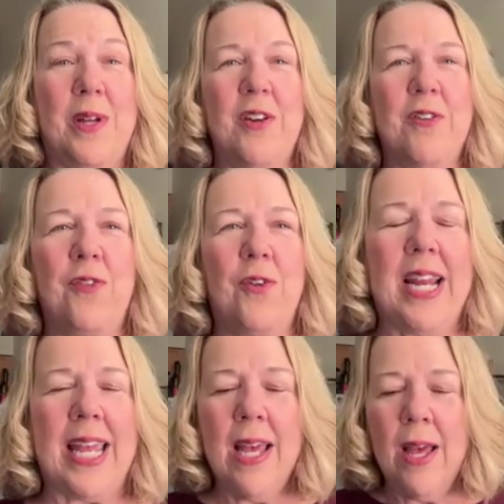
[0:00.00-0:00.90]
when you're
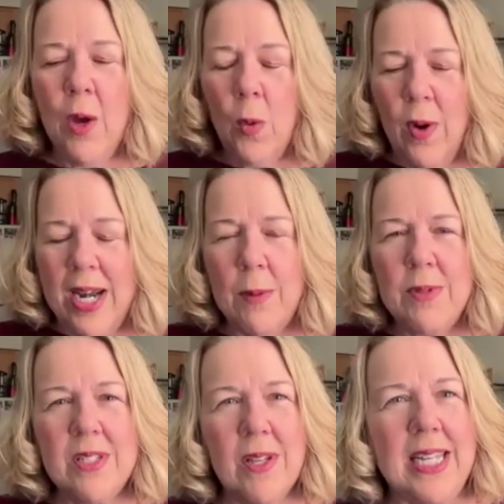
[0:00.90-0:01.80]
40. When I
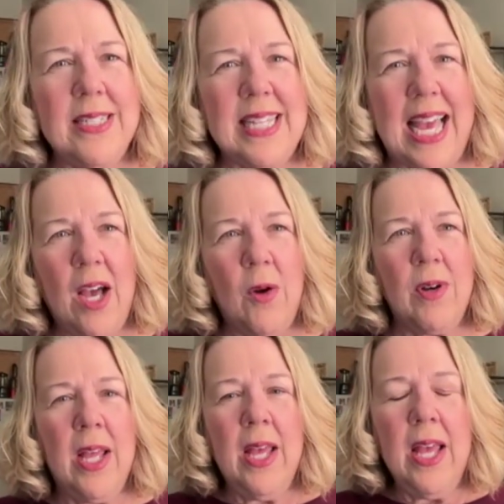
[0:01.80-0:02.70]
was looking
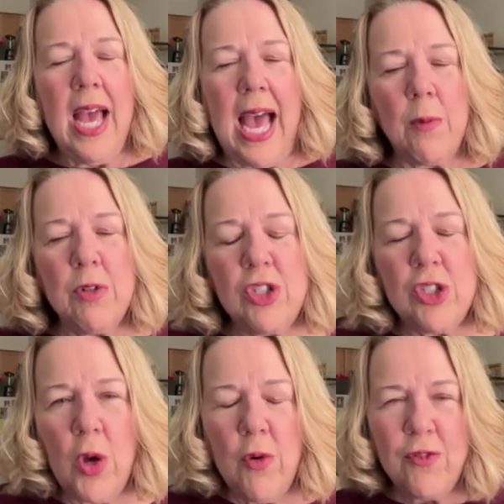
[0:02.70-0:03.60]
down, I was
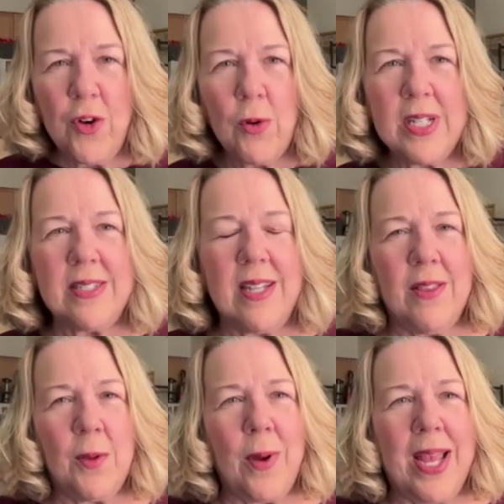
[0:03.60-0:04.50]
so focused
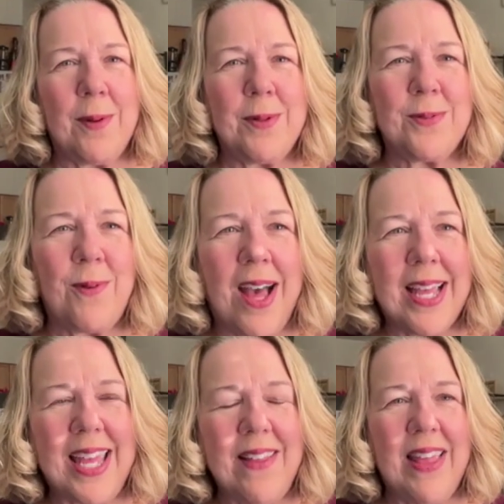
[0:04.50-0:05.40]
on the way I was
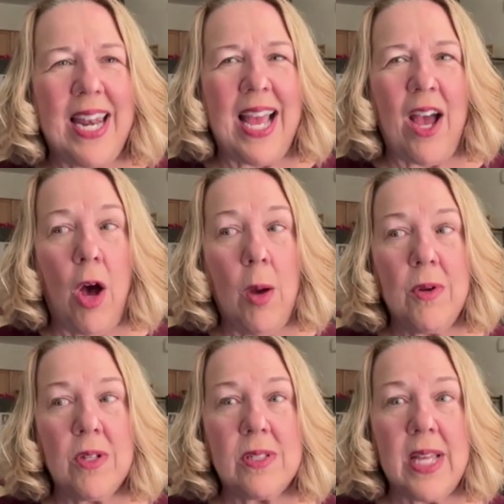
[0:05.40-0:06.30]
walking that I
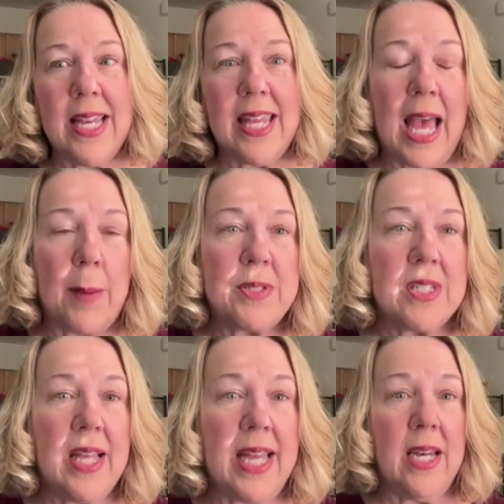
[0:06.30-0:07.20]
almost
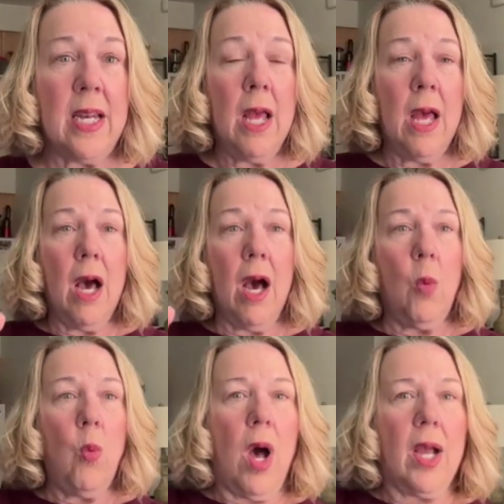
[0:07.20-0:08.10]
encapsulated a
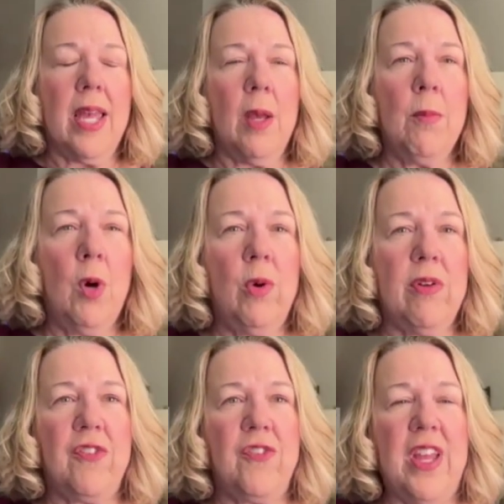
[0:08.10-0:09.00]
walking mode
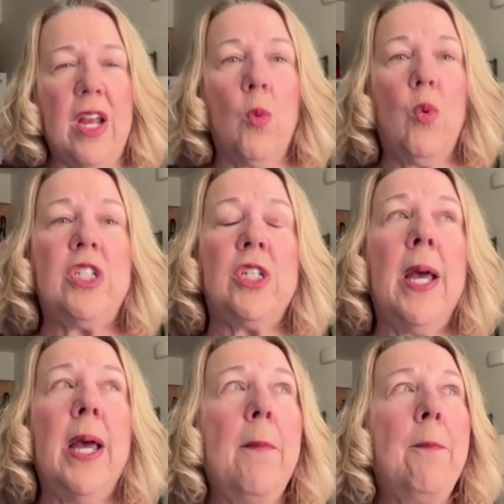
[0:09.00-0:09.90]
of fear, which
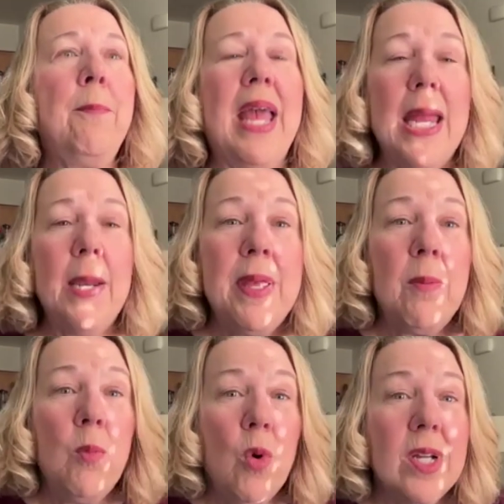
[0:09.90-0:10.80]
made me
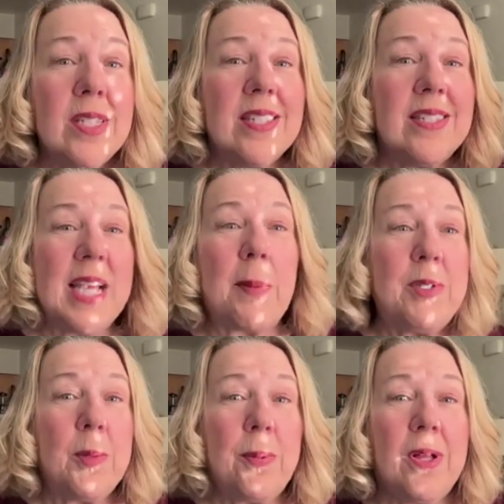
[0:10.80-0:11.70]
more
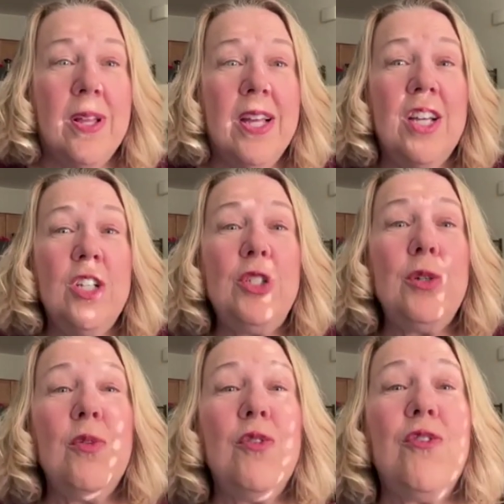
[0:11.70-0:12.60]
susceptible
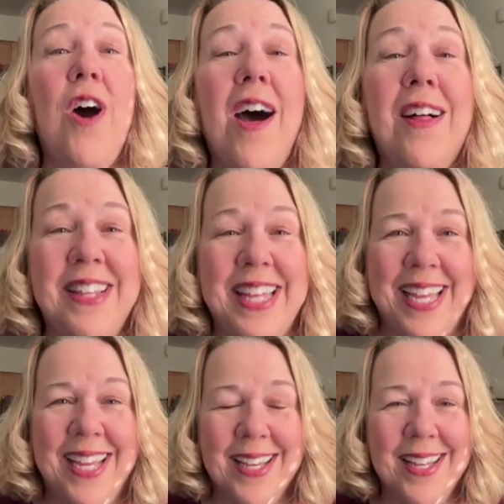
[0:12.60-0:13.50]
to falling.